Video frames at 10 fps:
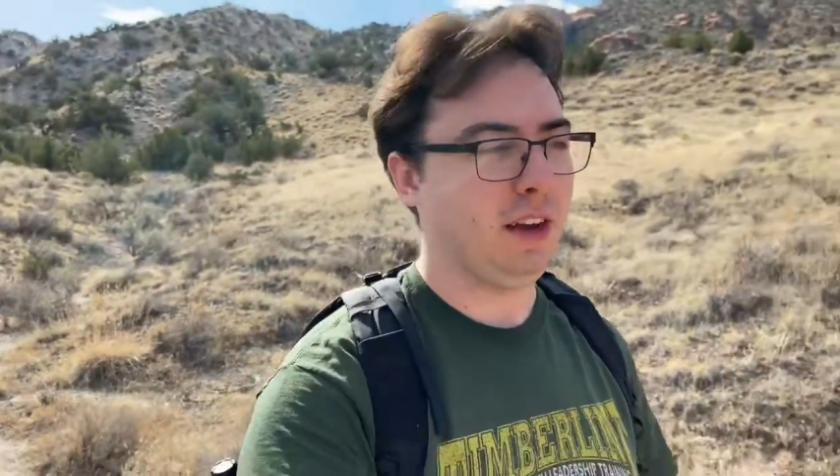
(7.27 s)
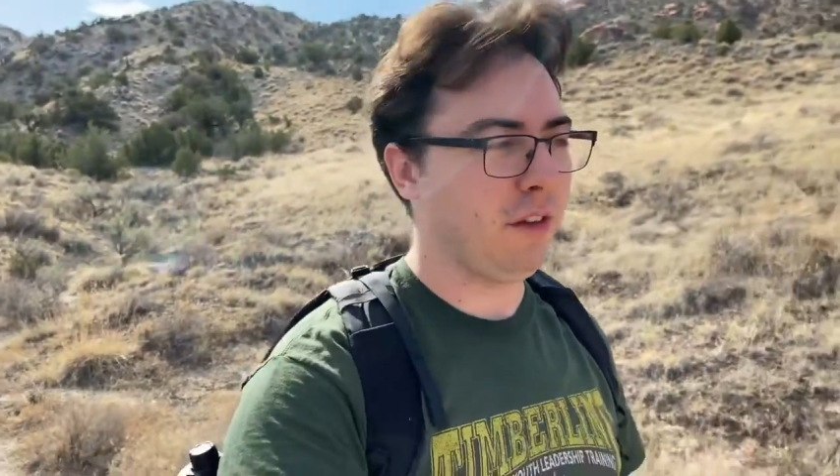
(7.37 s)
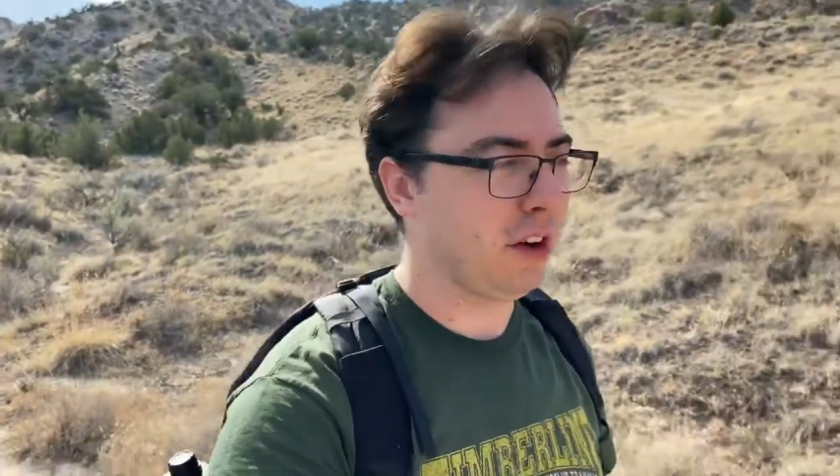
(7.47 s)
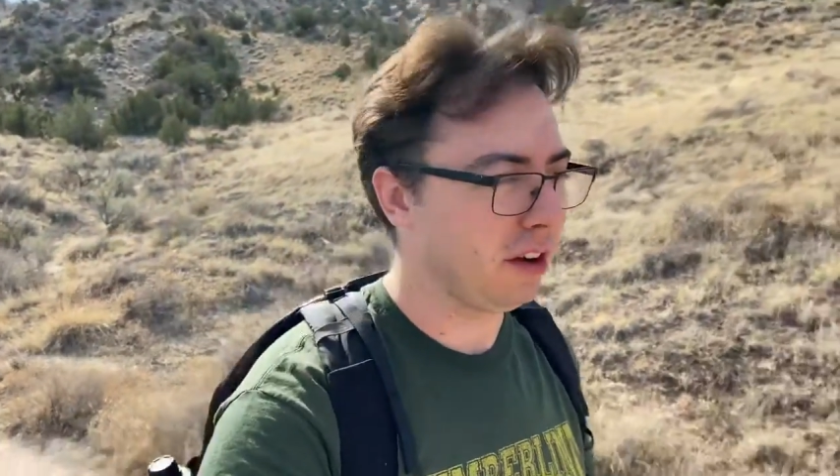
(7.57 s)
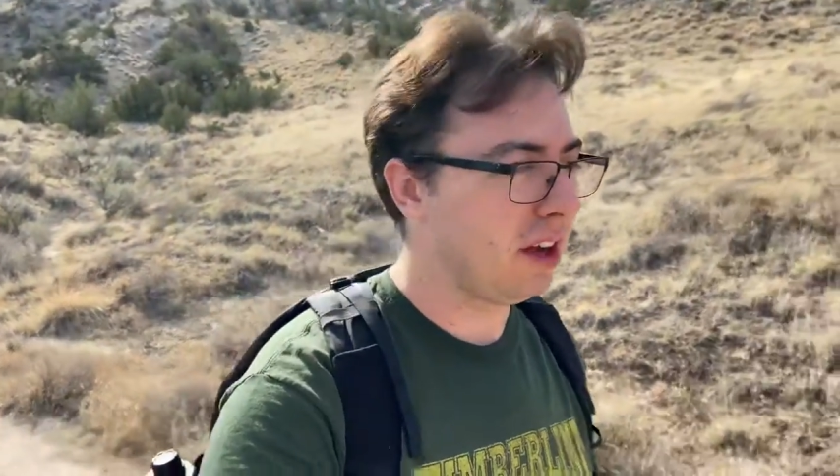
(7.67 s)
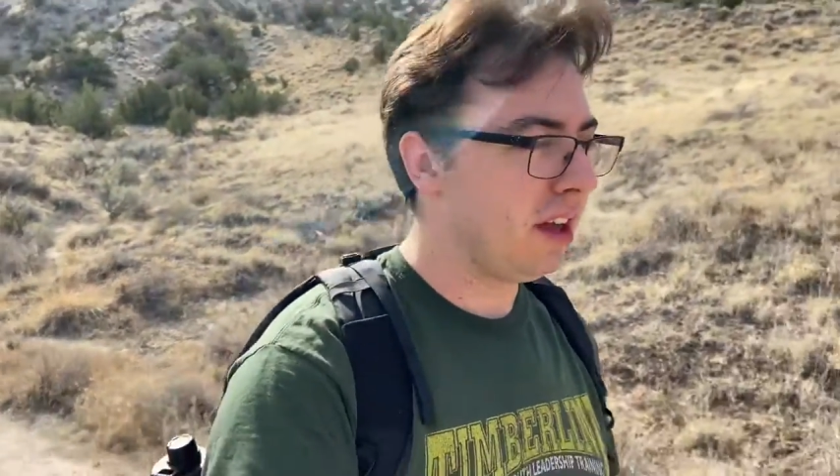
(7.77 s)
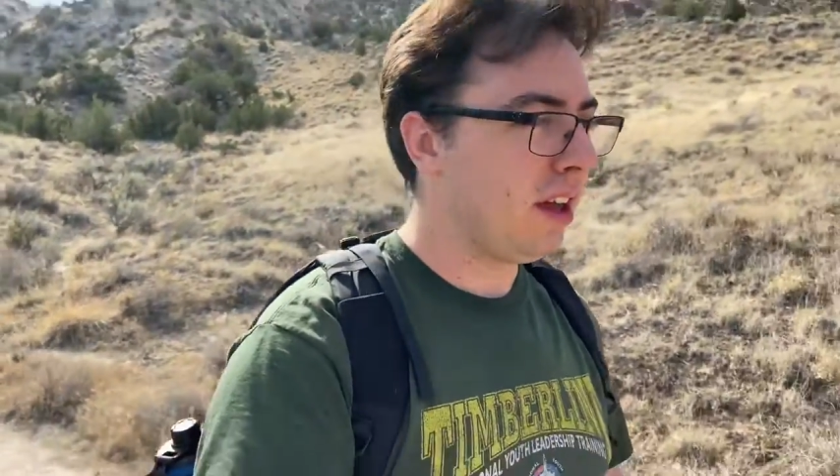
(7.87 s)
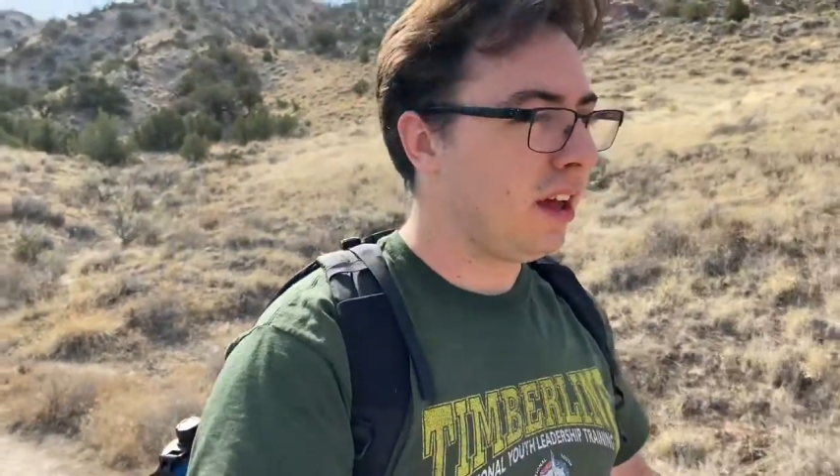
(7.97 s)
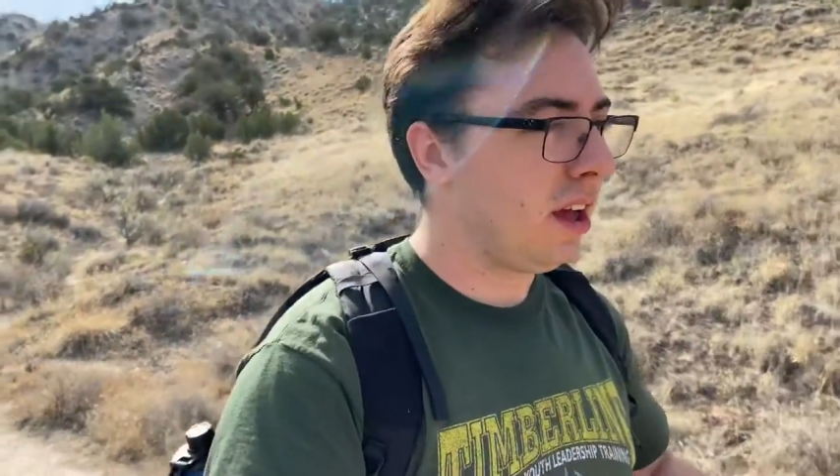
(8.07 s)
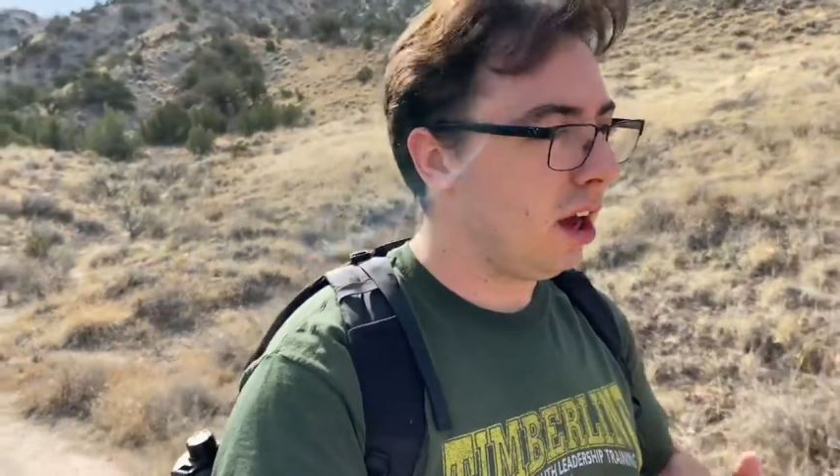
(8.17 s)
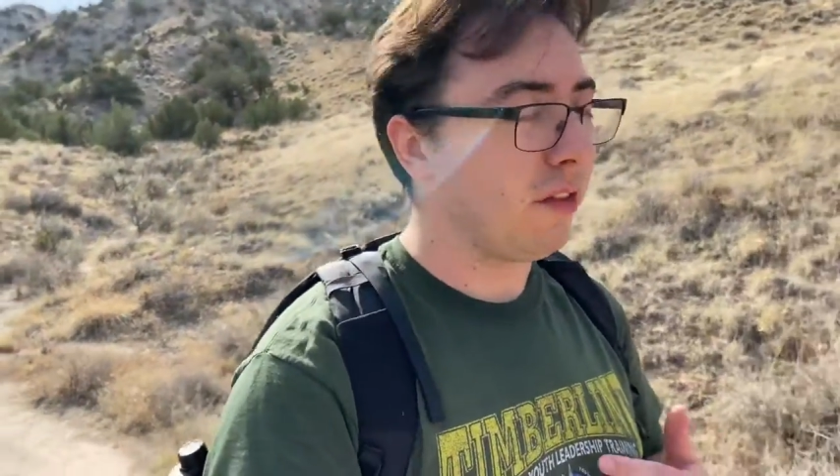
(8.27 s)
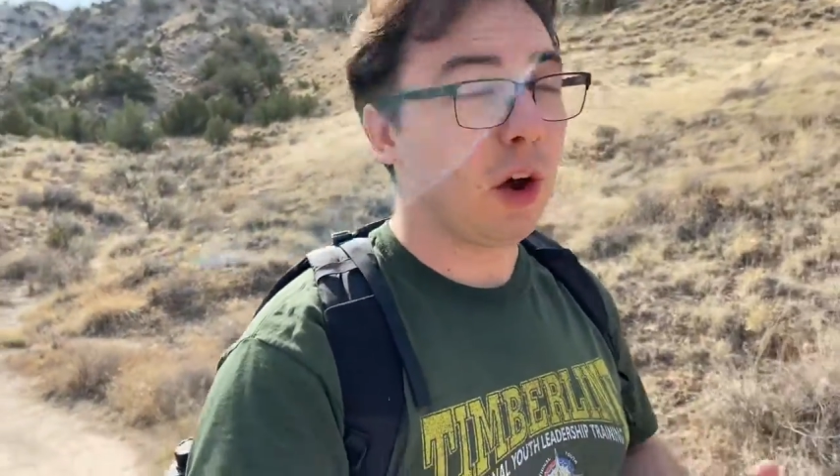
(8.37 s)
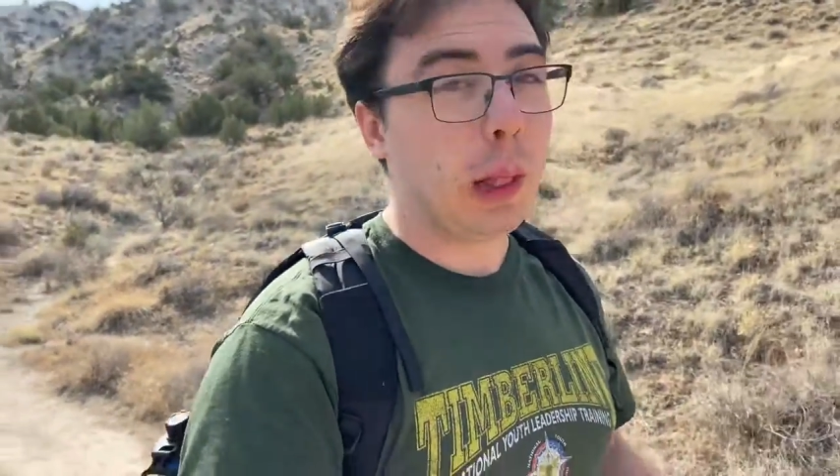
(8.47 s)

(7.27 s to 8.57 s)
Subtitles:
of our